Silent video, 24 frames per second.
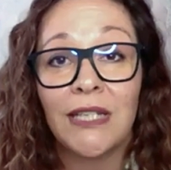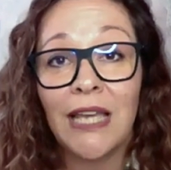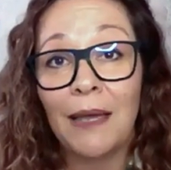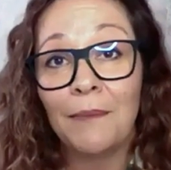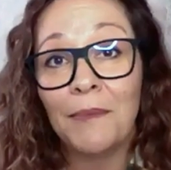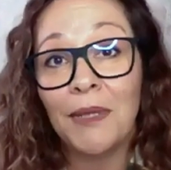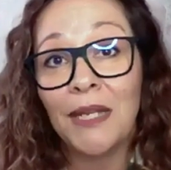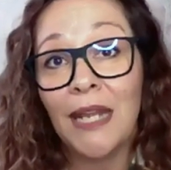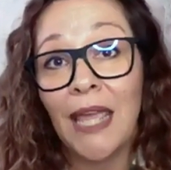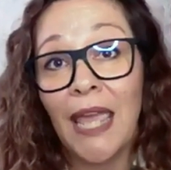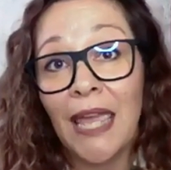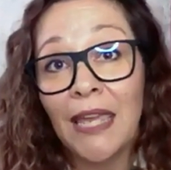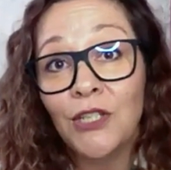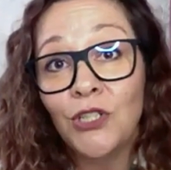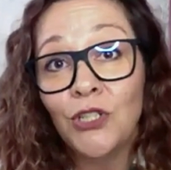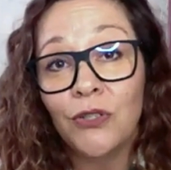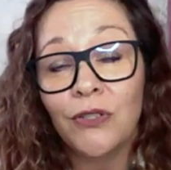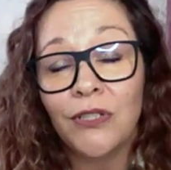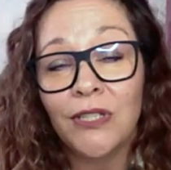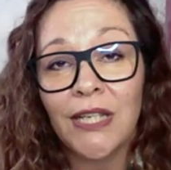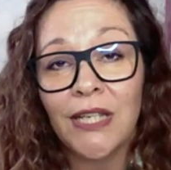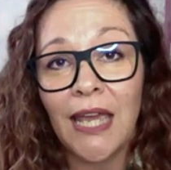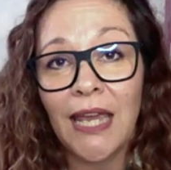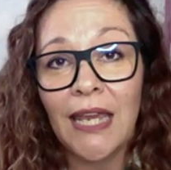I'm an
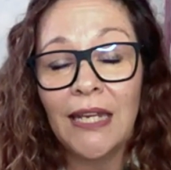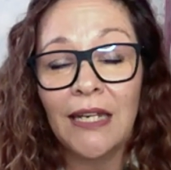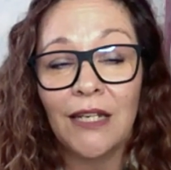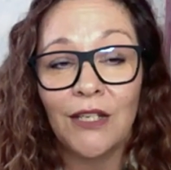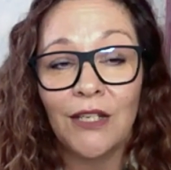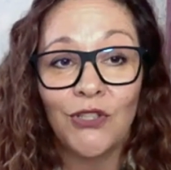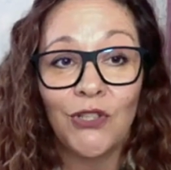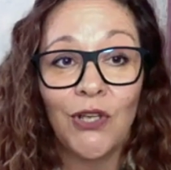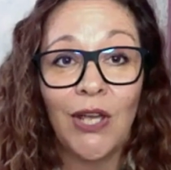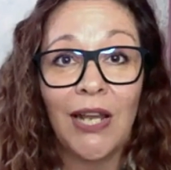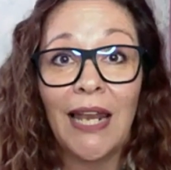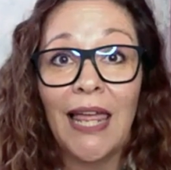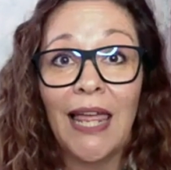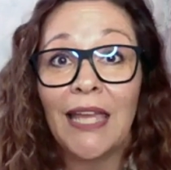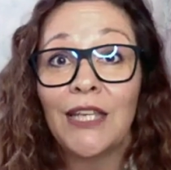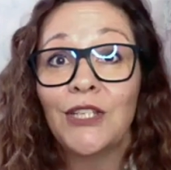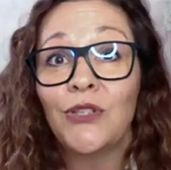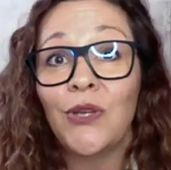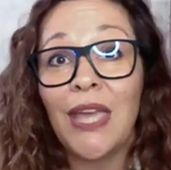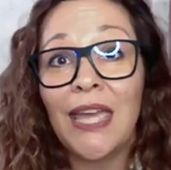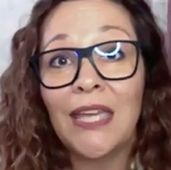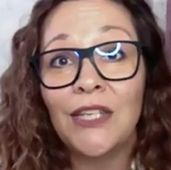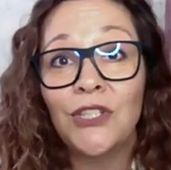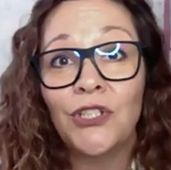edutainer, so I like
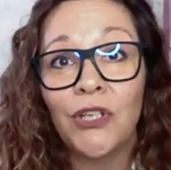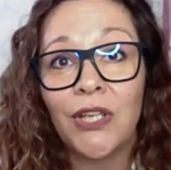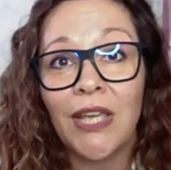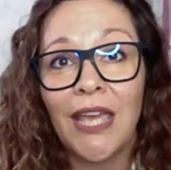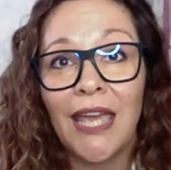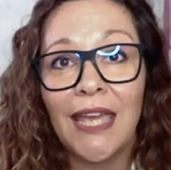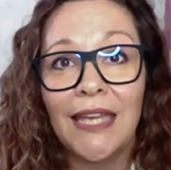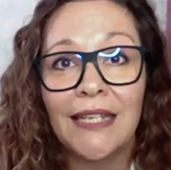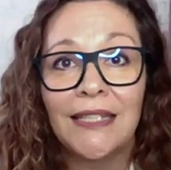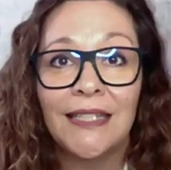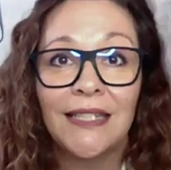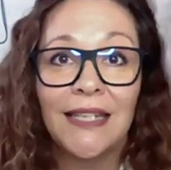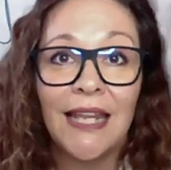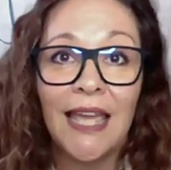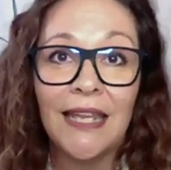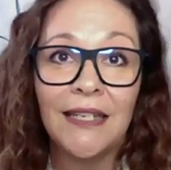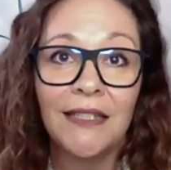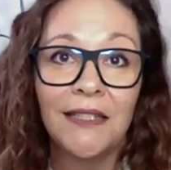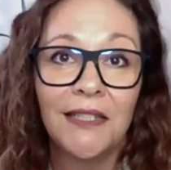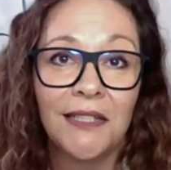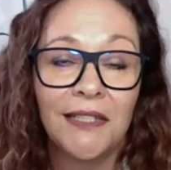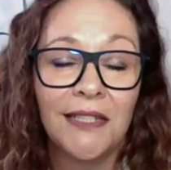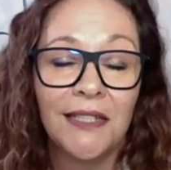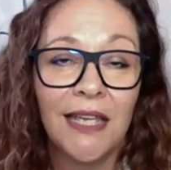to educate and
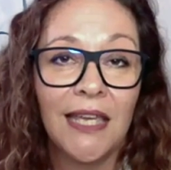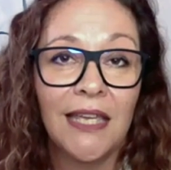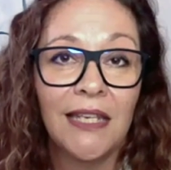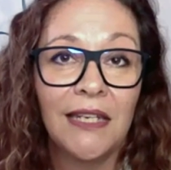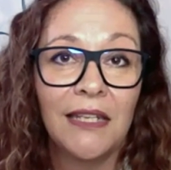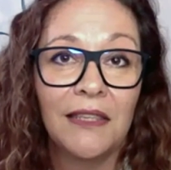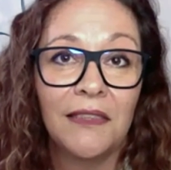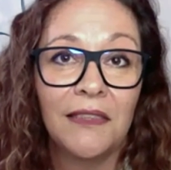entertain at the